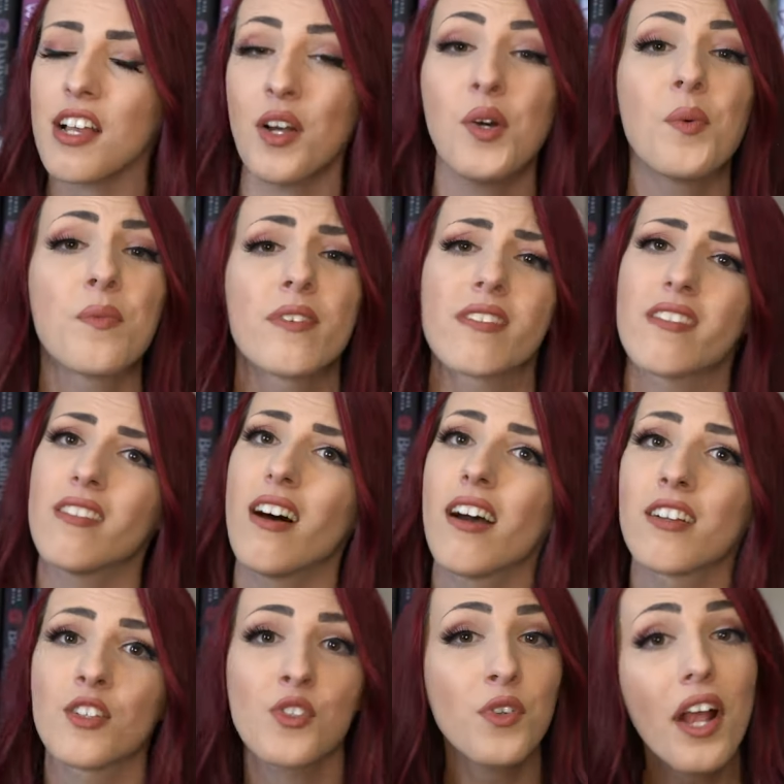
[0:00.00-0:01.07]
I hope there's a
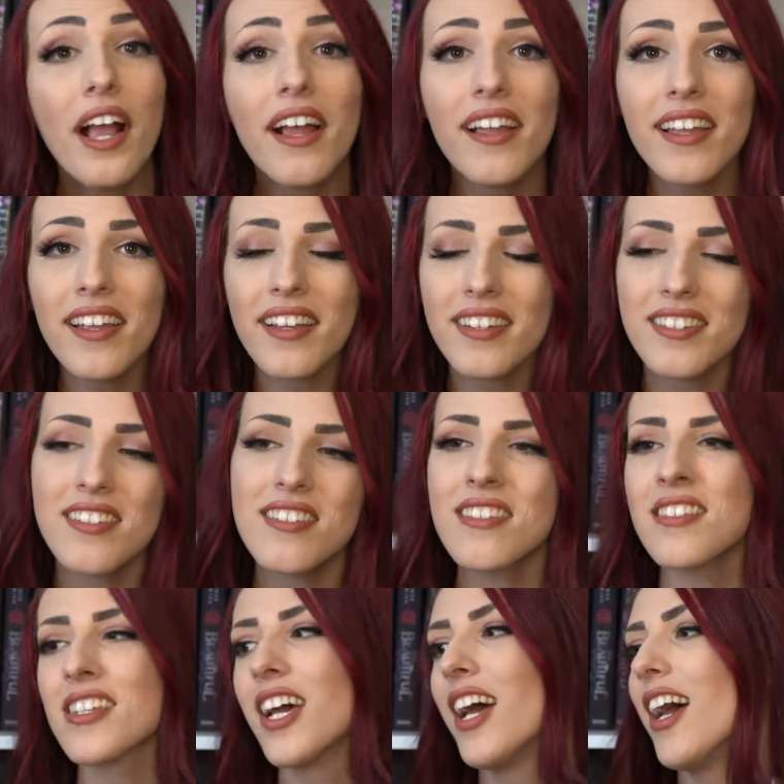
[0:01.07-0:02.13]
lot of dragons.